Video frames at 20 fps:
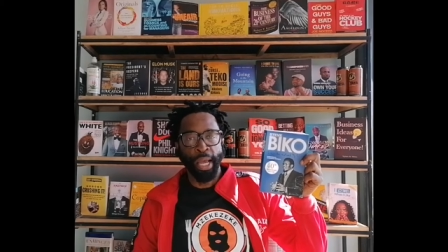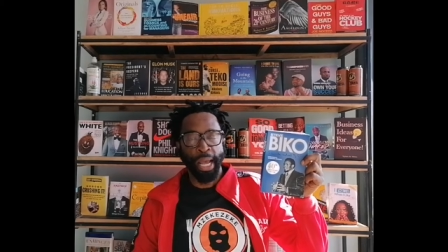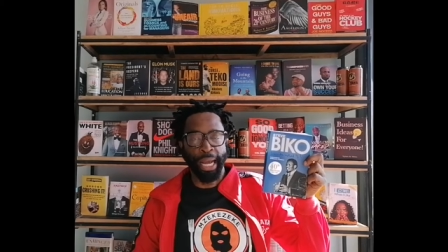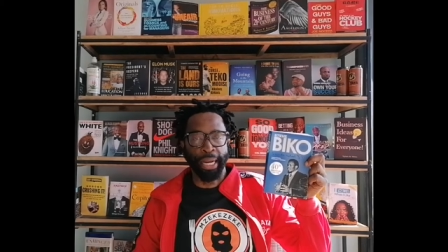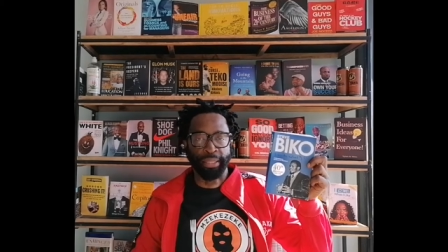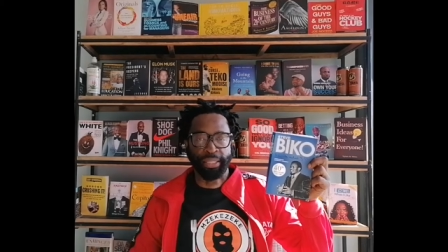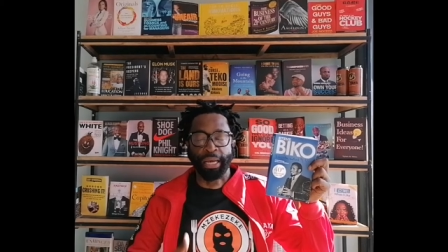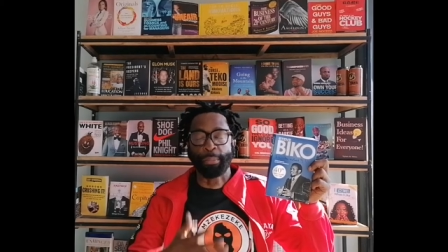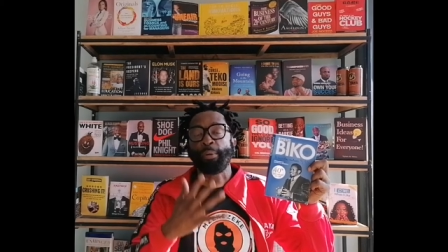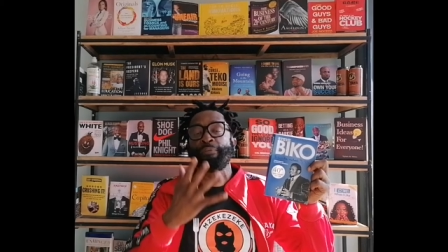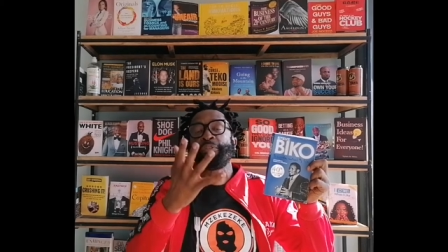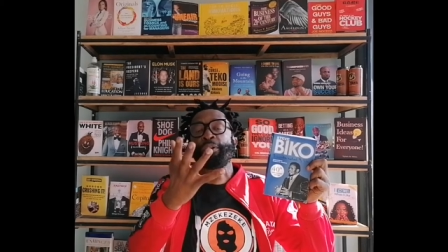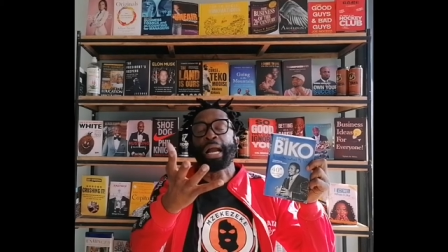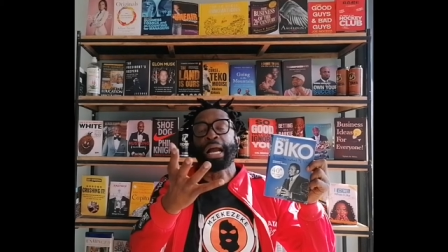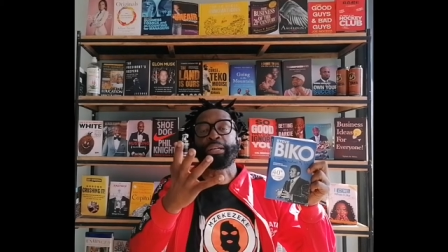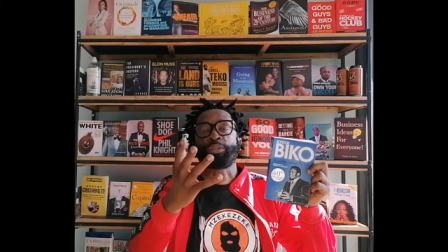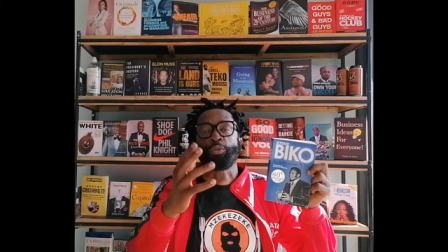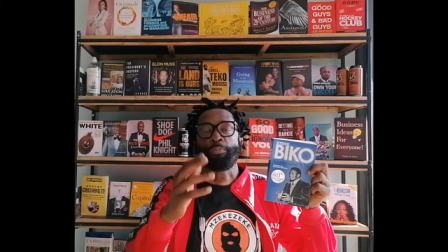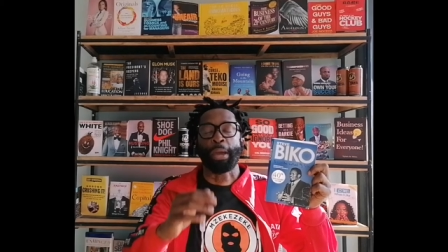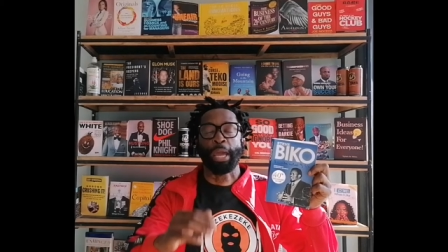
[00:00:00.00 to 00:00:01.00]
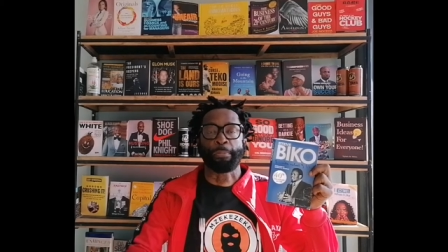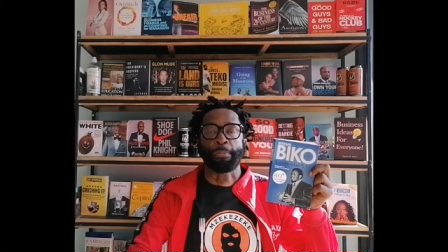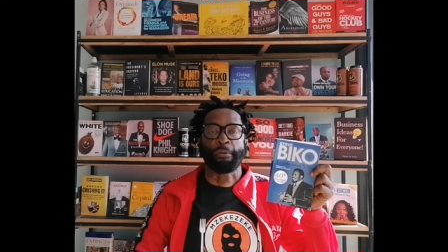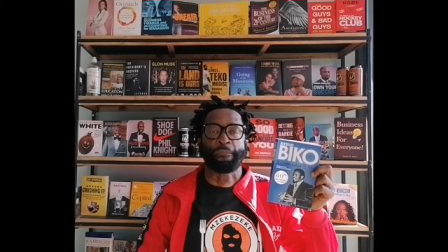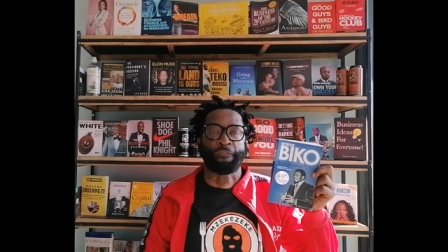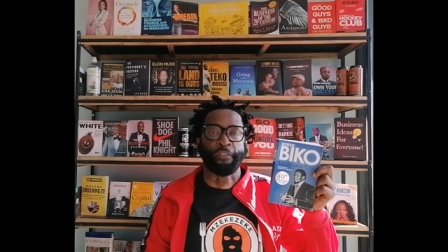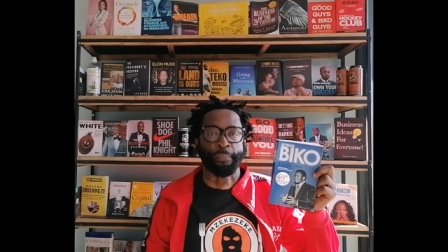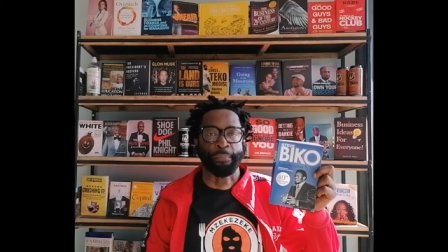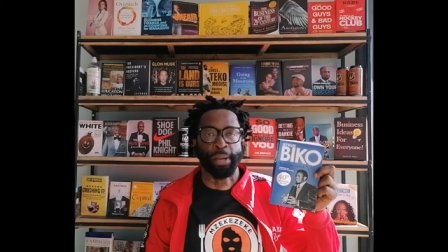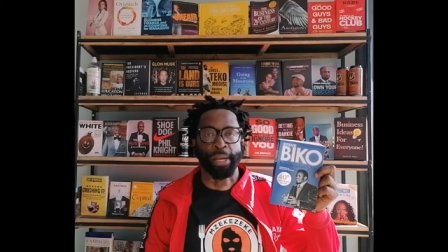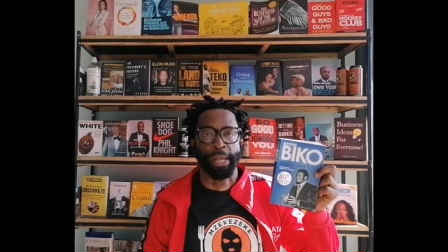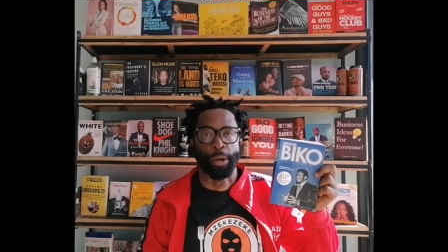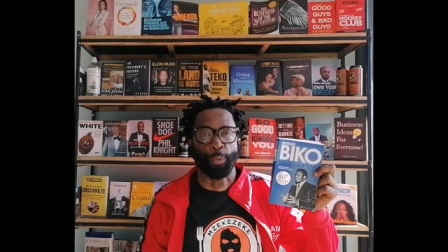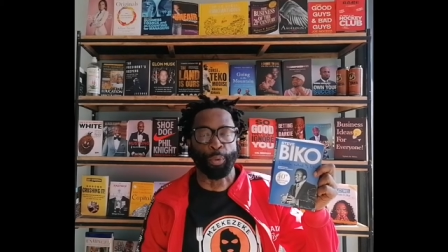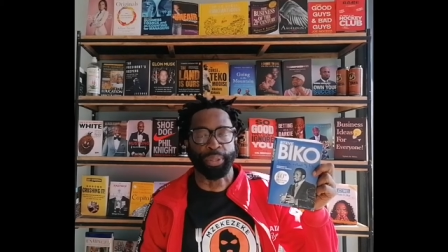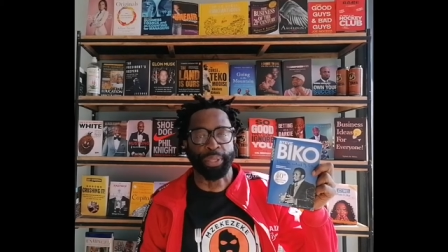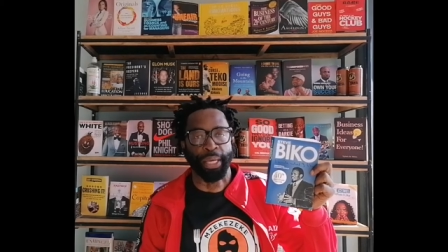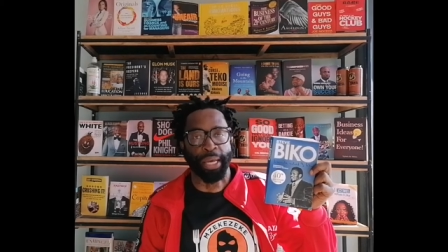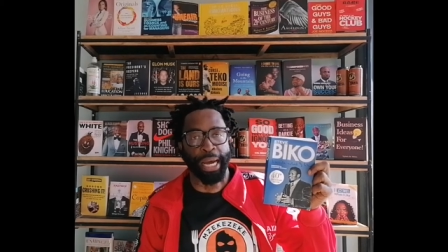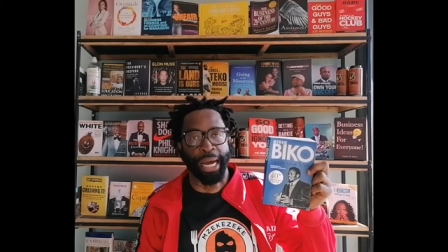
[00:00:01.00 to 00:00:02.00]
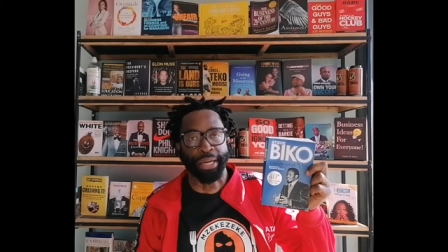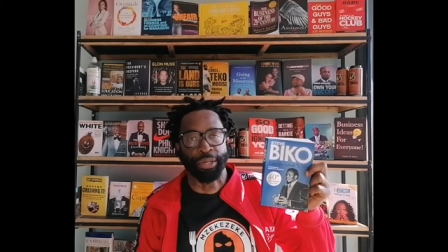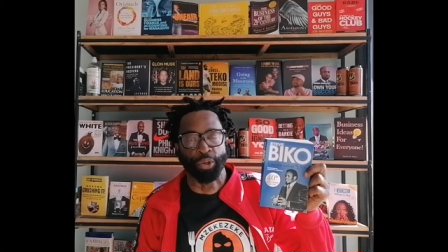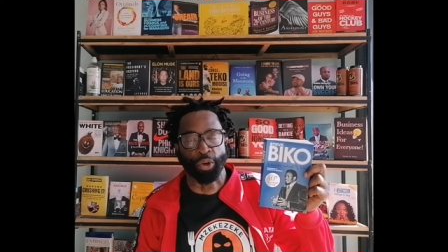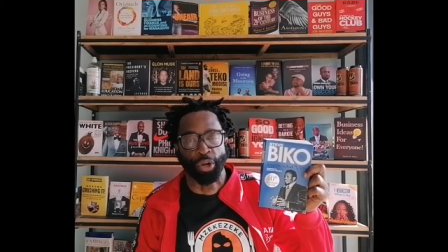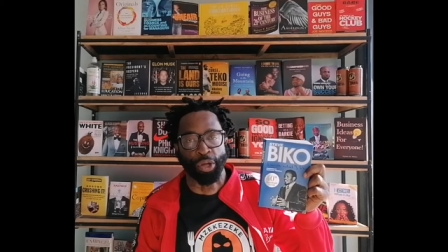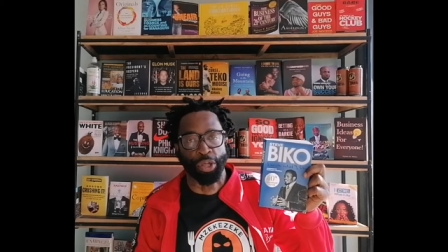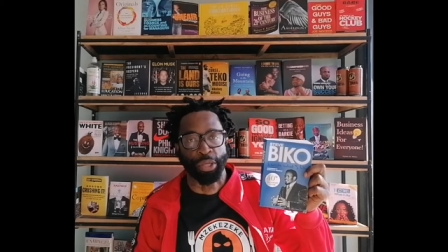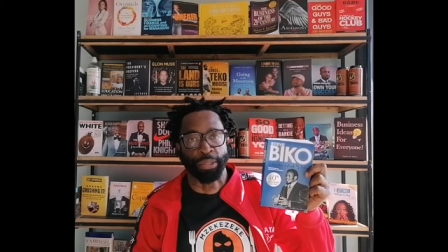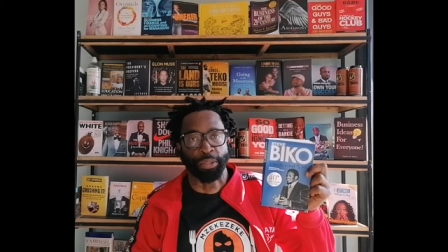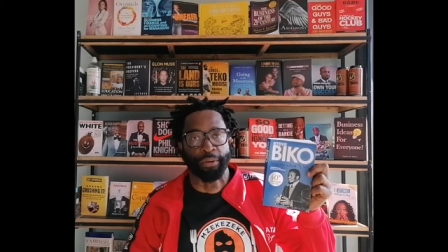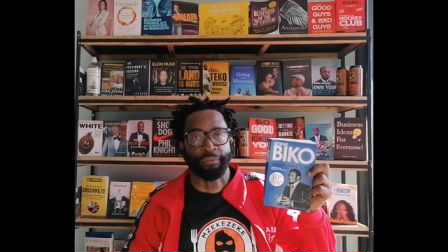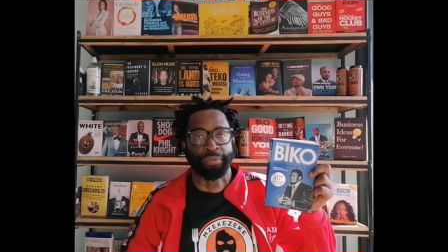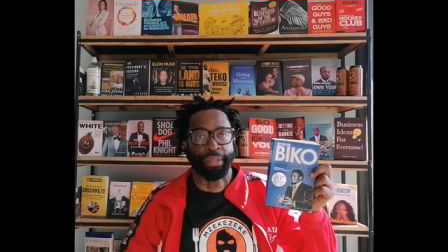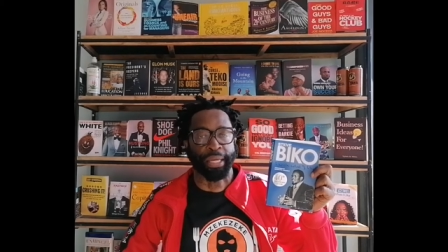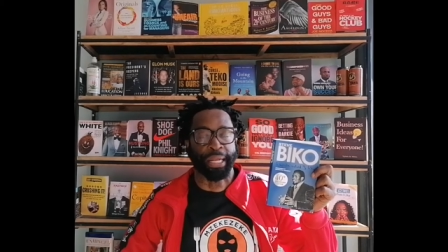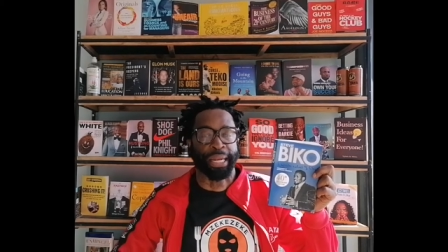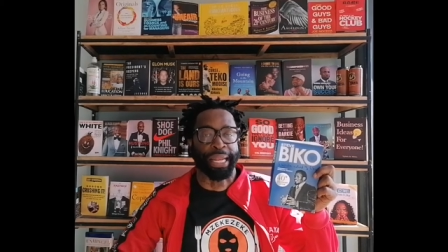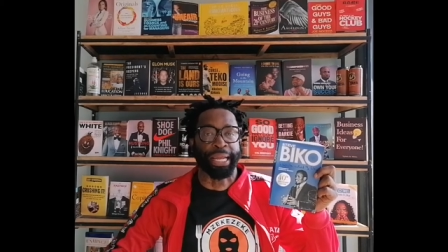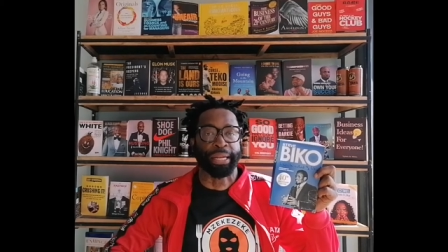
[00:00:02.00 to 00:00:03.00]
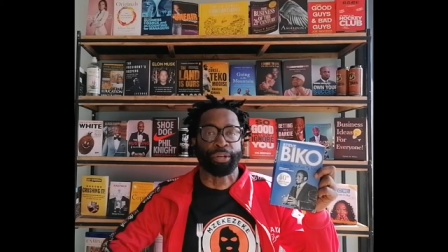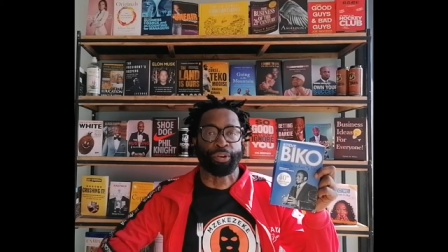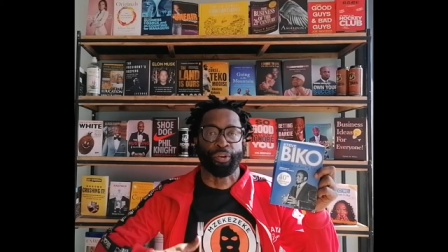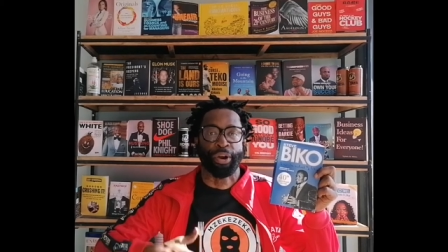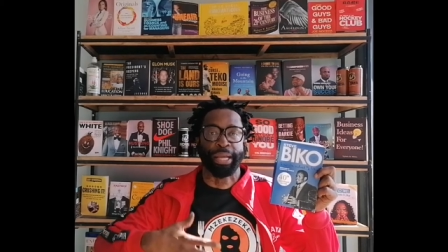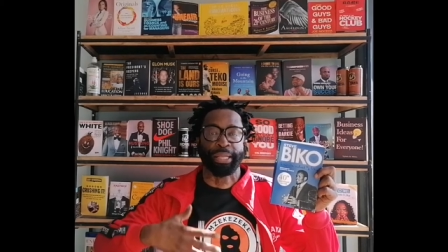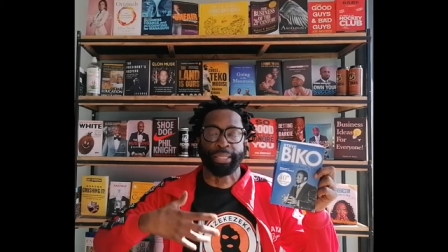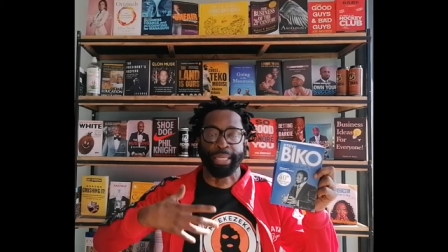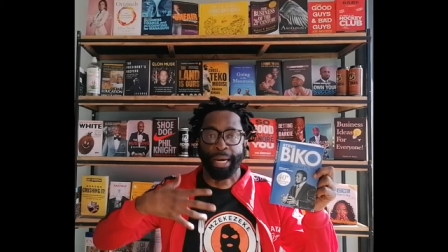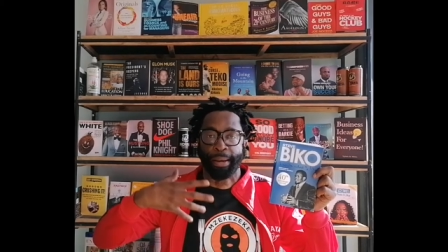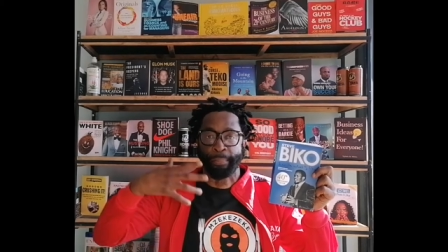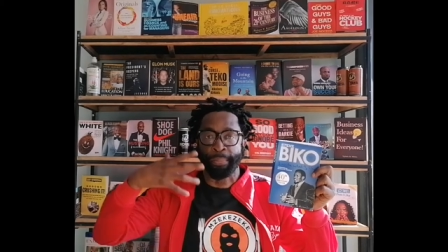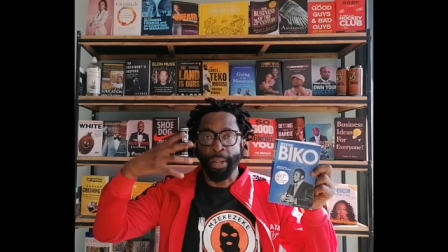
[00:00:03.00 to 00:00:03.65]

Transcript: And some of you guys who may be familiar with the ideologies of the late great